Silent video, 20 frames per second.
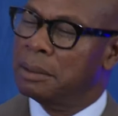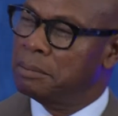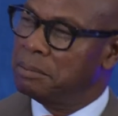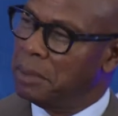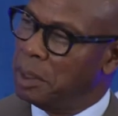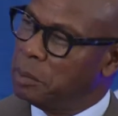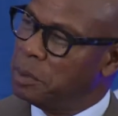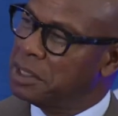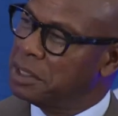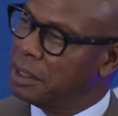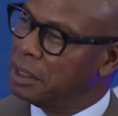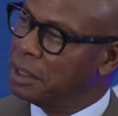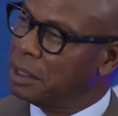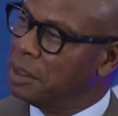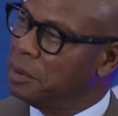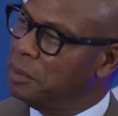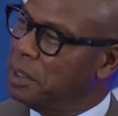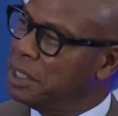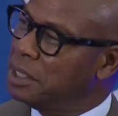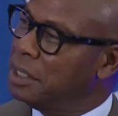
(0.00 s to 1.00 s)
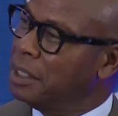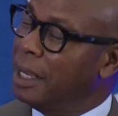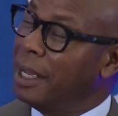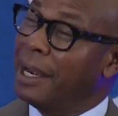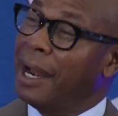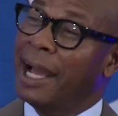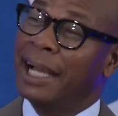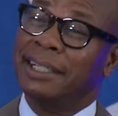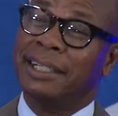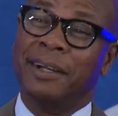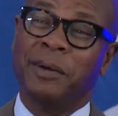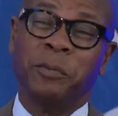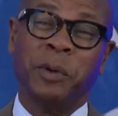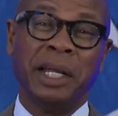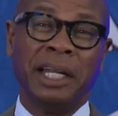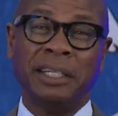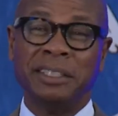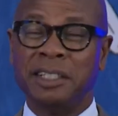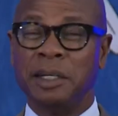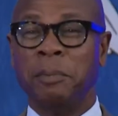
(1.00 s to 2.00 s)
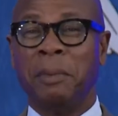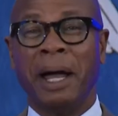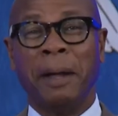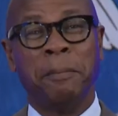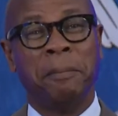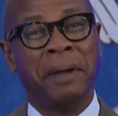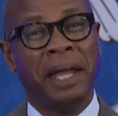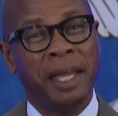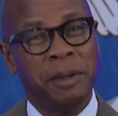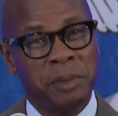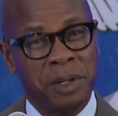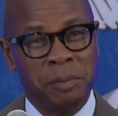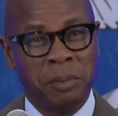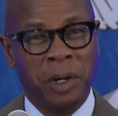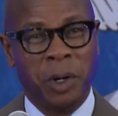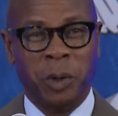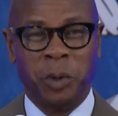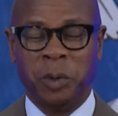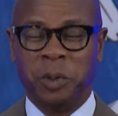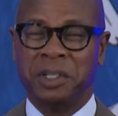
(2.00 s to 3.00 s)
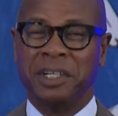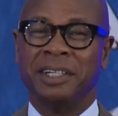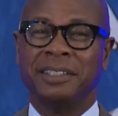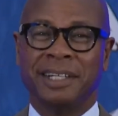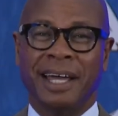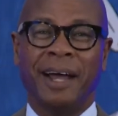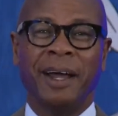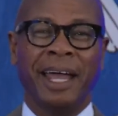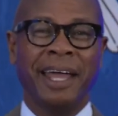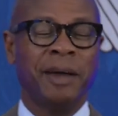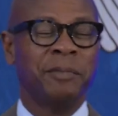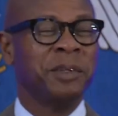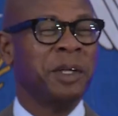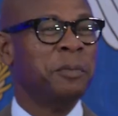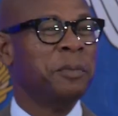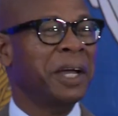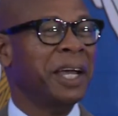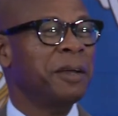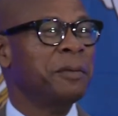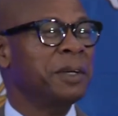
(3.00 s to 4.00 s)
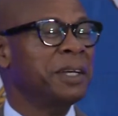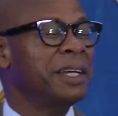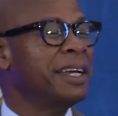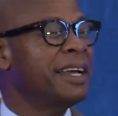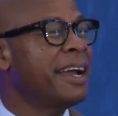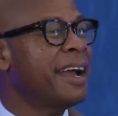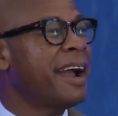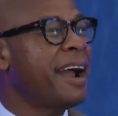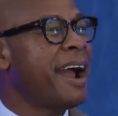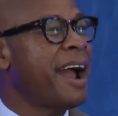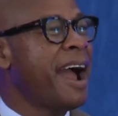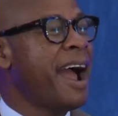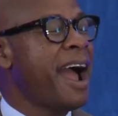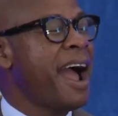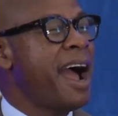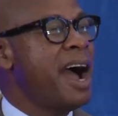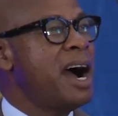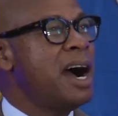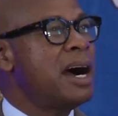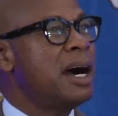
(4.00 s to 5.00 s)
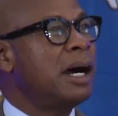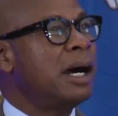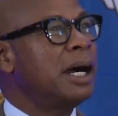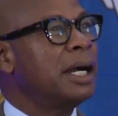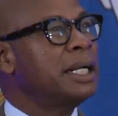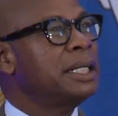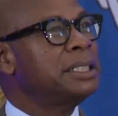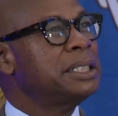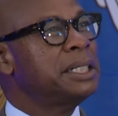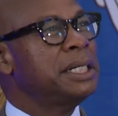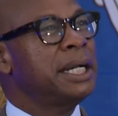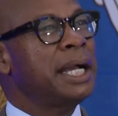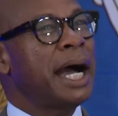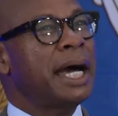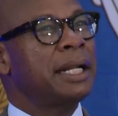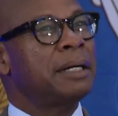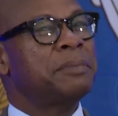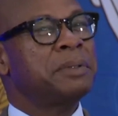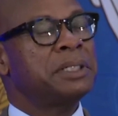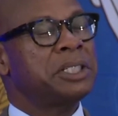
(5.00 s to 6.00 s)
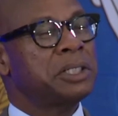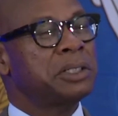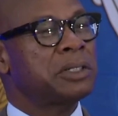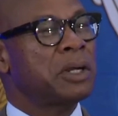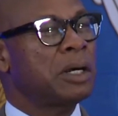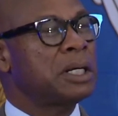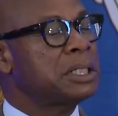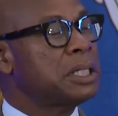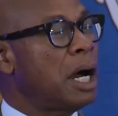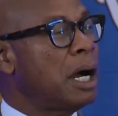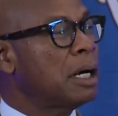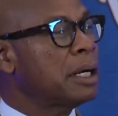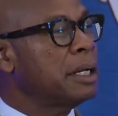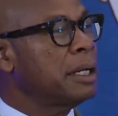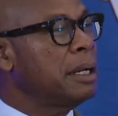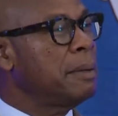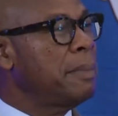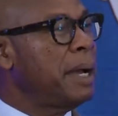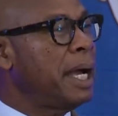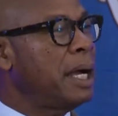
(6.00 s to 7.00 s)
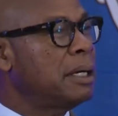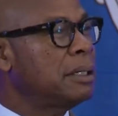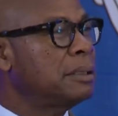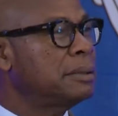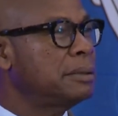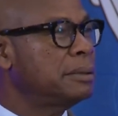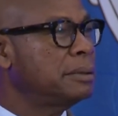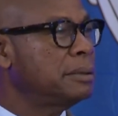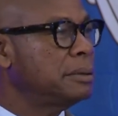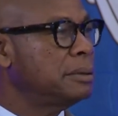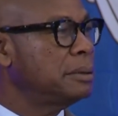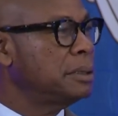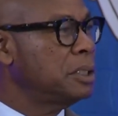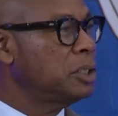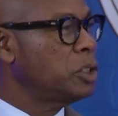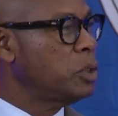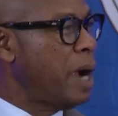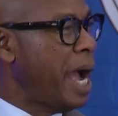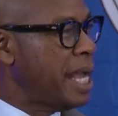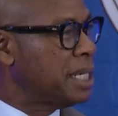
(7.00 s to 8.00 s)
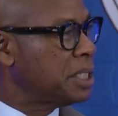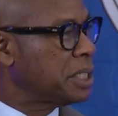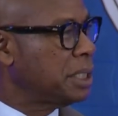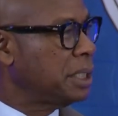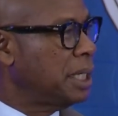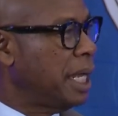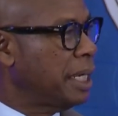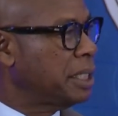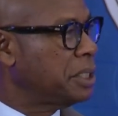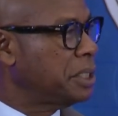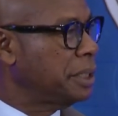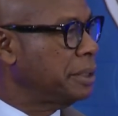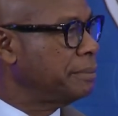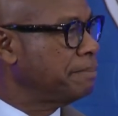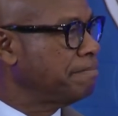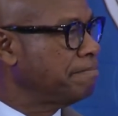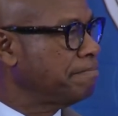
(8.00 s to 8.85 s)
members of the commission, and I went into my baby mode because I am the baby. And she got up and she started talking about the trash collection